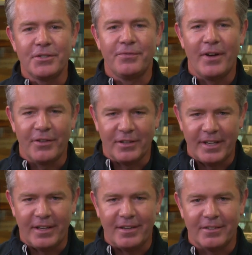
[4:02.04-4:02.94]
follow the
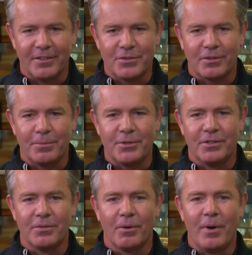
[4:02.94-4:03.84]
link in the description
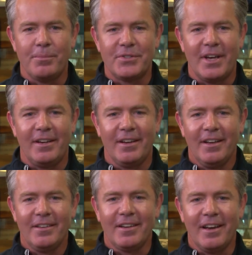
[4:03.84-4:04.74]
to our website
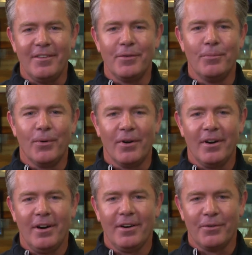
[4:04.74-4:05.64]
to get even more
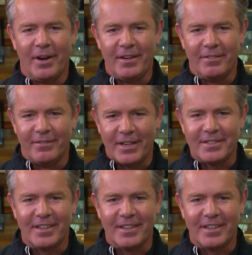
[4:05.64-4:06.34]
great investing